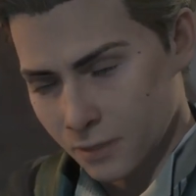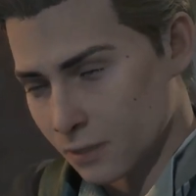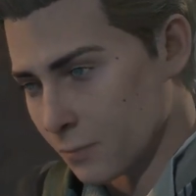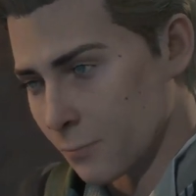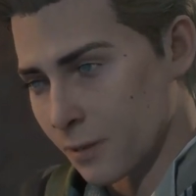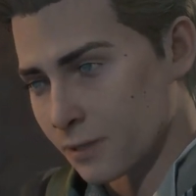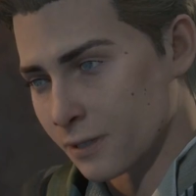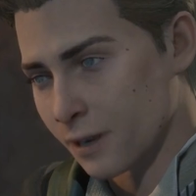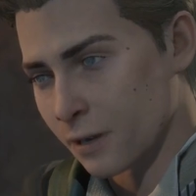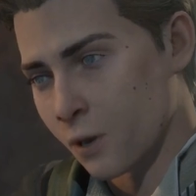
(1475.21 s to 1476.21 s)

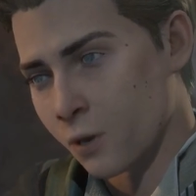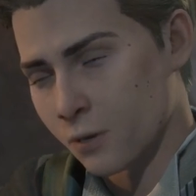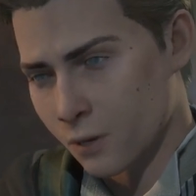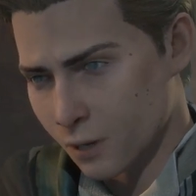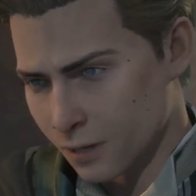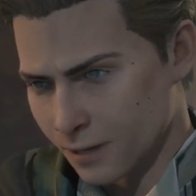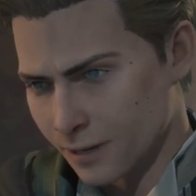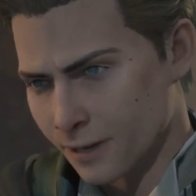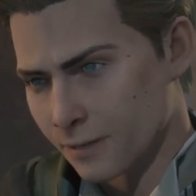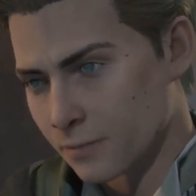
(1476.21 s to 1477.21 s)
Sebastian told you, didn't
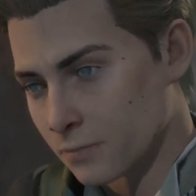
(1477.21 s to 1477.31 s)
he?